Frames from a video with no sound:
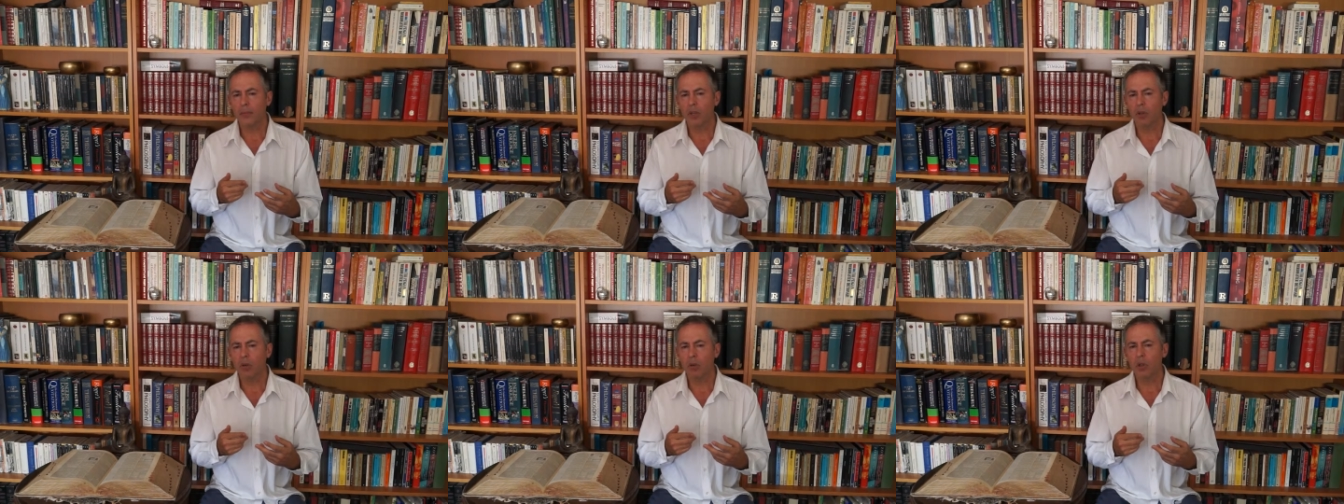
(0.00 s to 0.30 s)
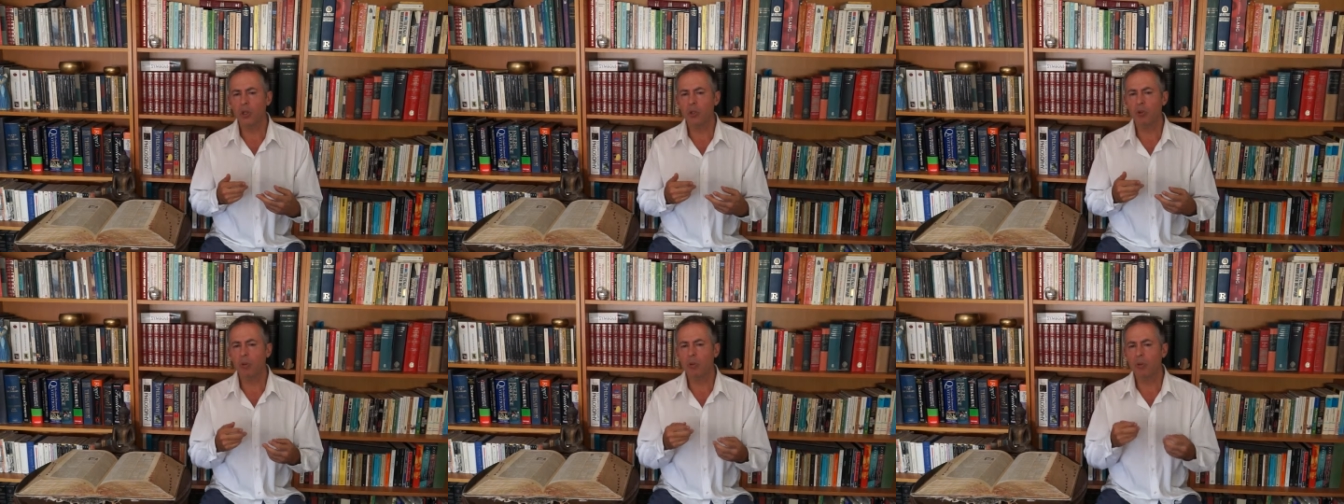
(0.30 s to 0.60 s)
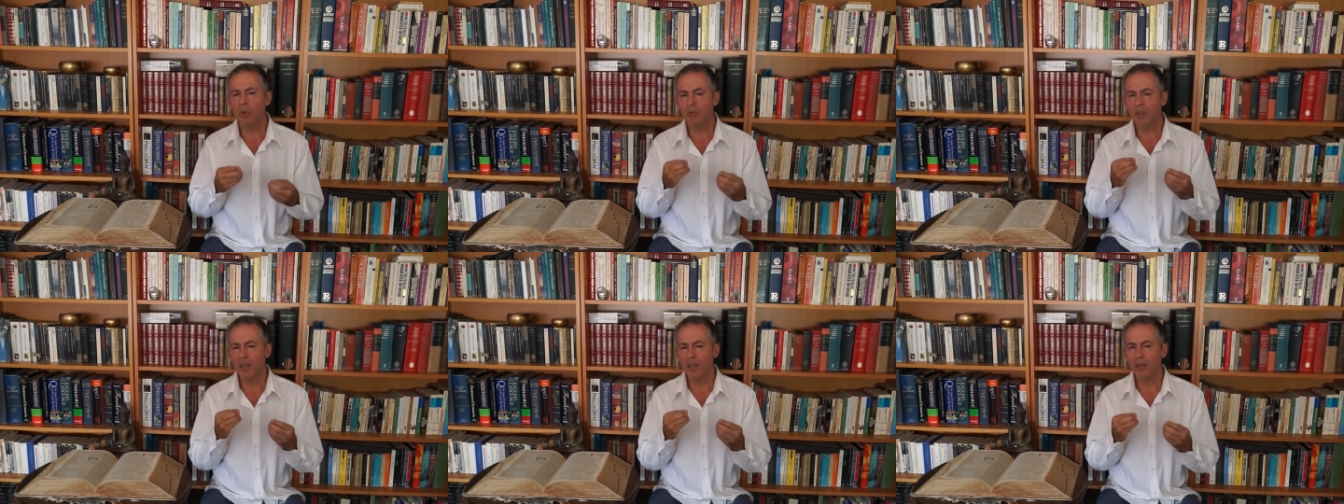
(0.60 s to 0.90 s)
which will
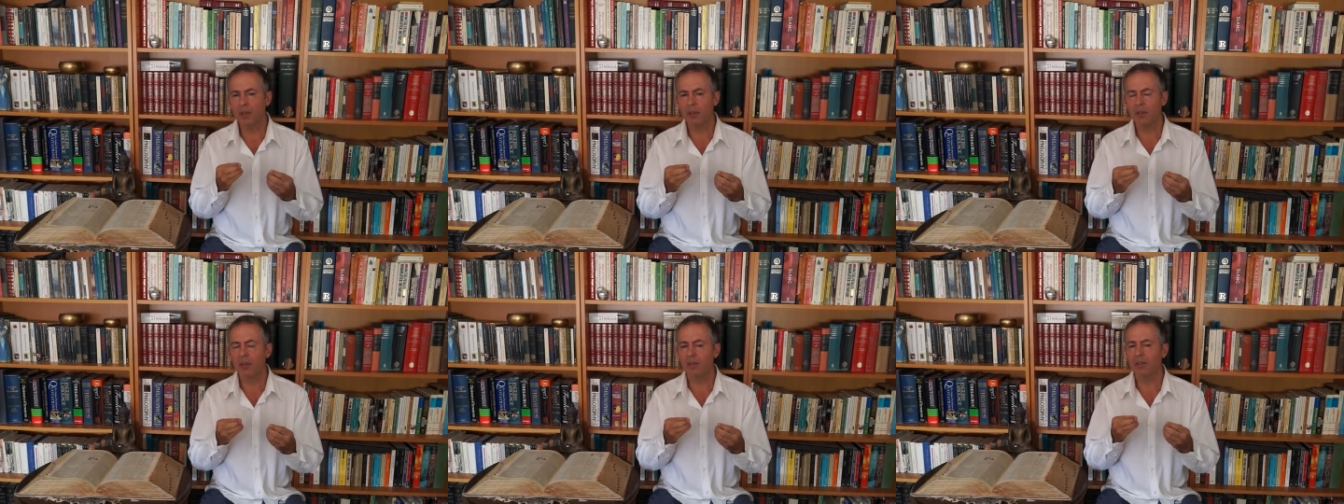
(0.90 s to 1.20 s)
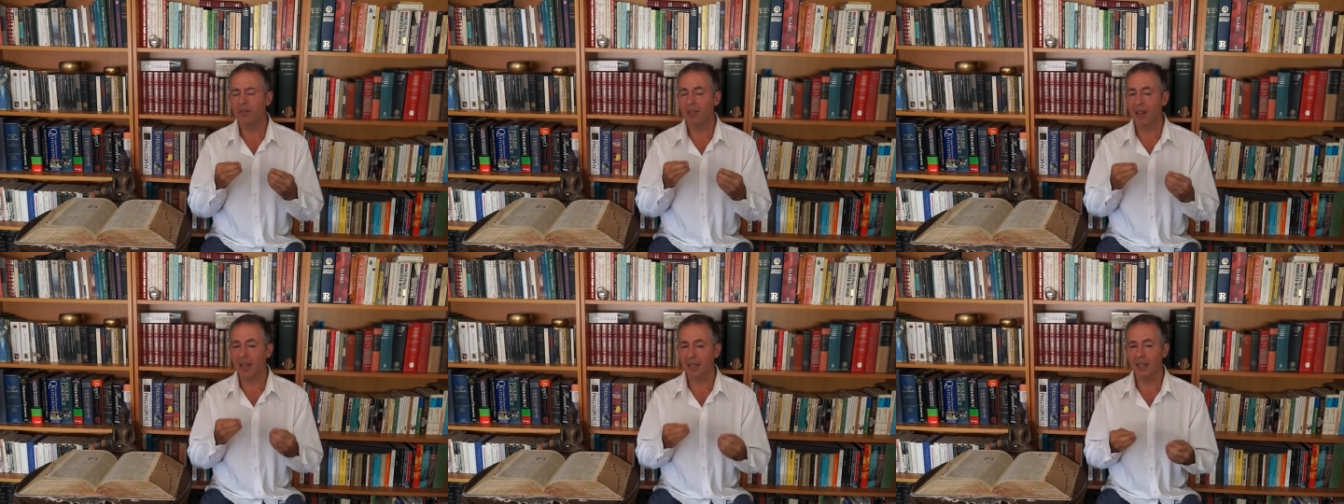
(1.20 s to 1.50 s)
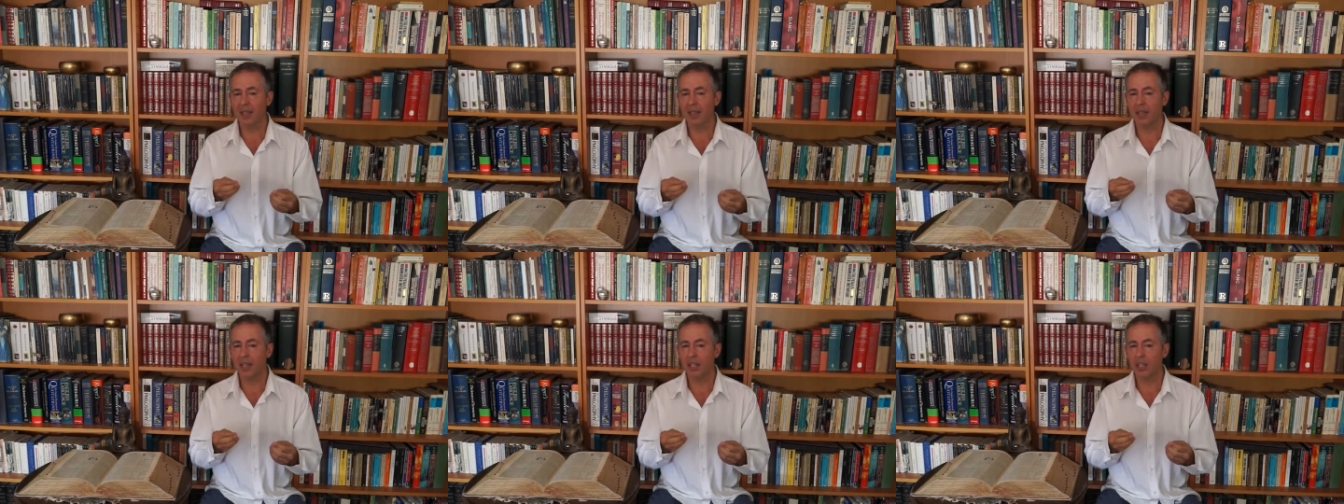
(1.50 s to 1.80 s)
reveal their
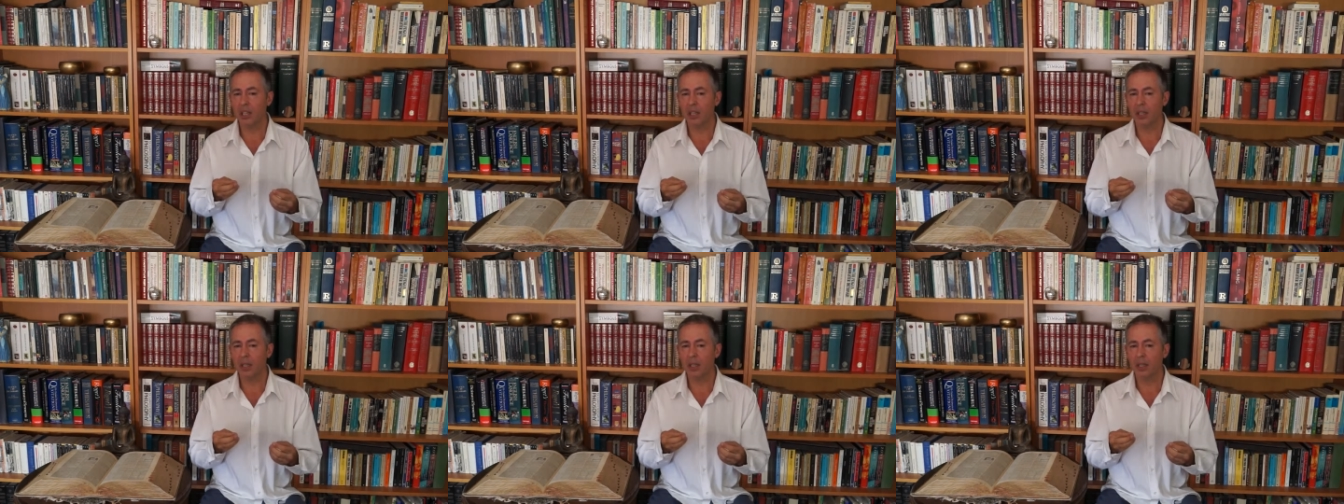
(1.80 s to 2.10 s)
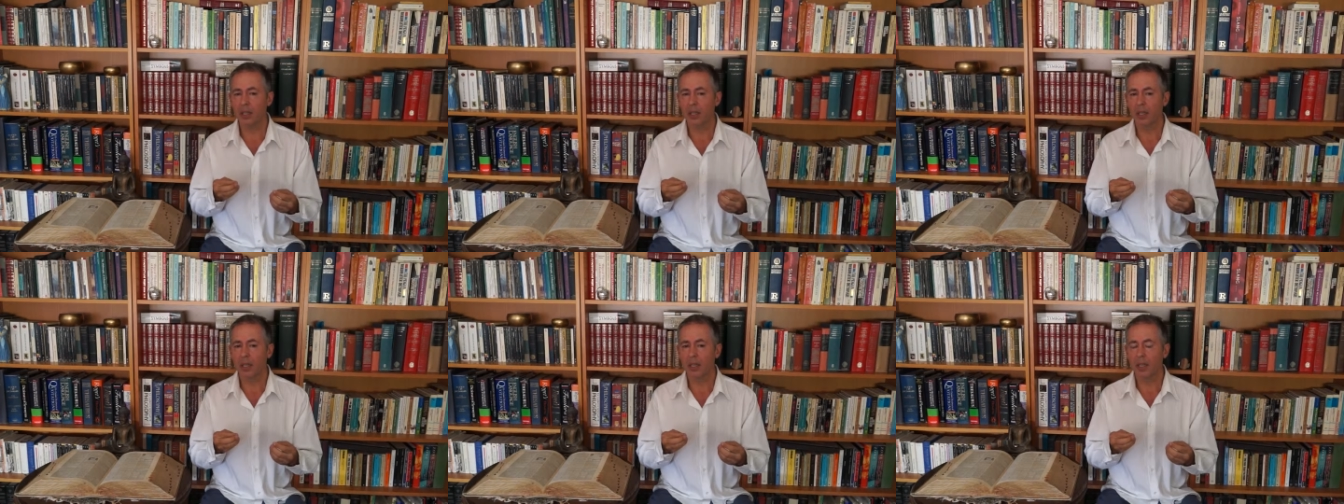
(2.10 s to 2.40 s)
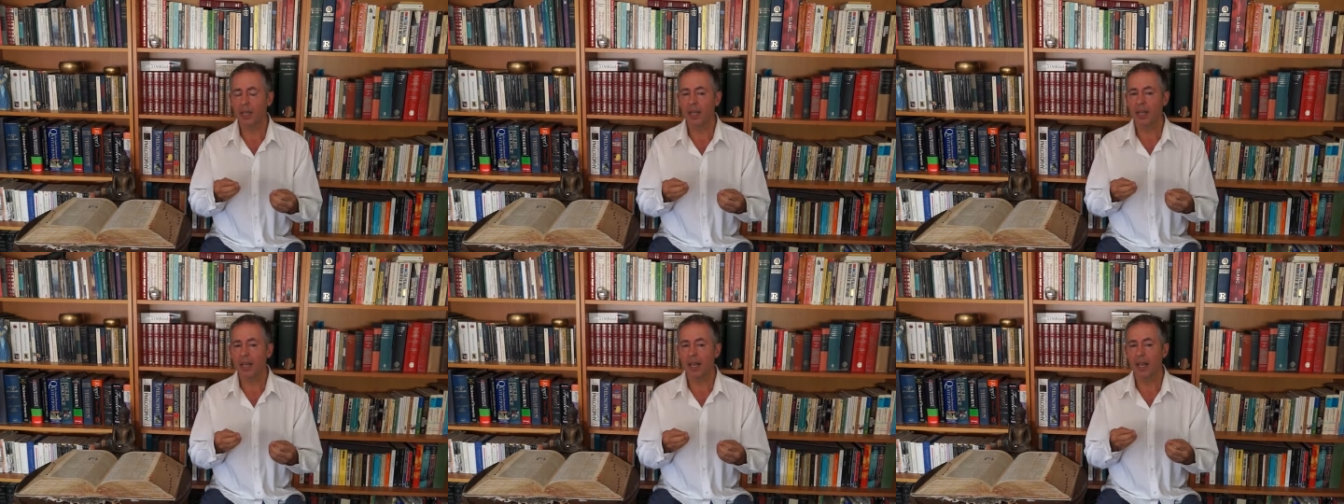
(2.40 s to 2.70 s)
fascination
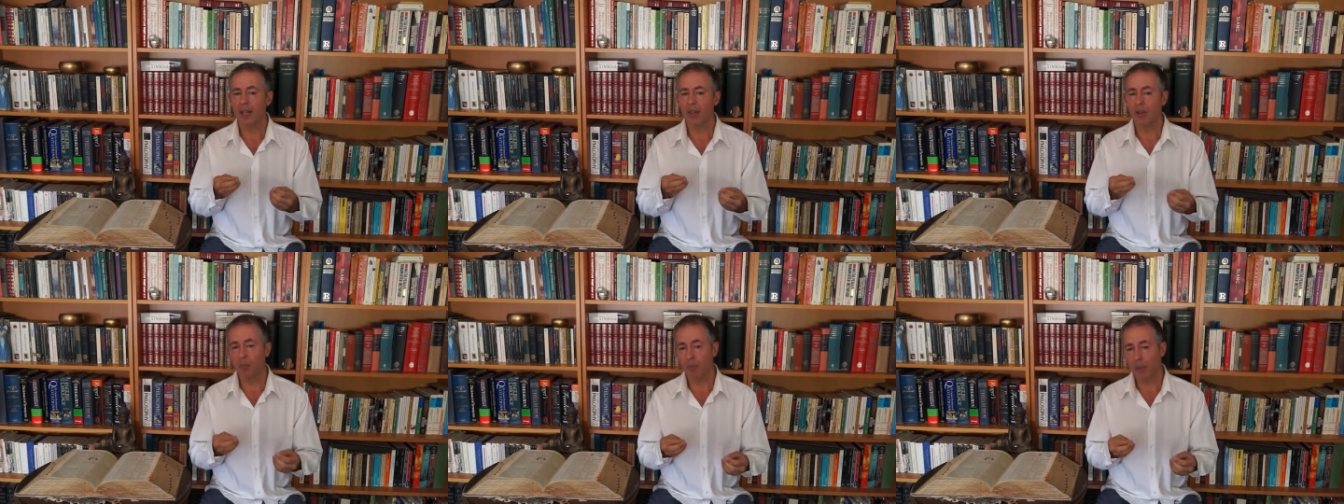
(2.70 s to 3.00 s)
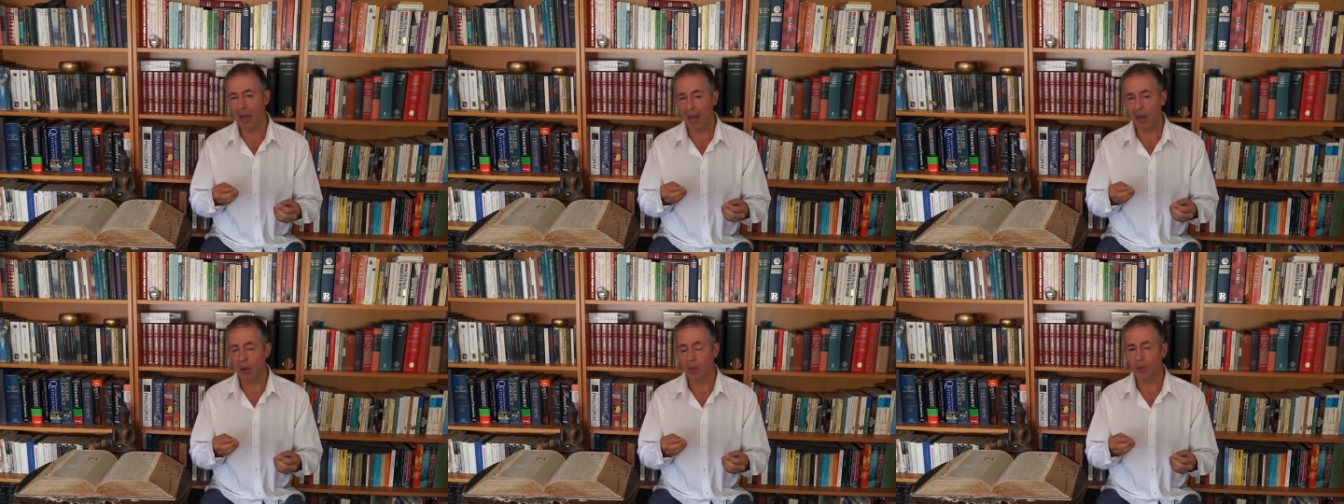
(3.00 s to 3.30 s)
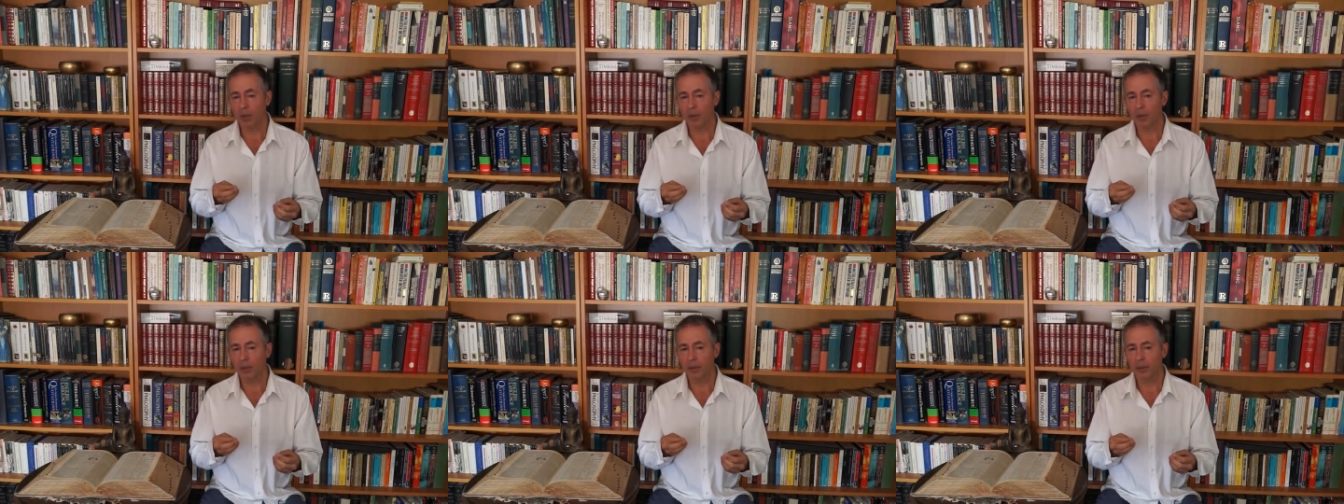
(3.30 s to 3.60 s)
and their power.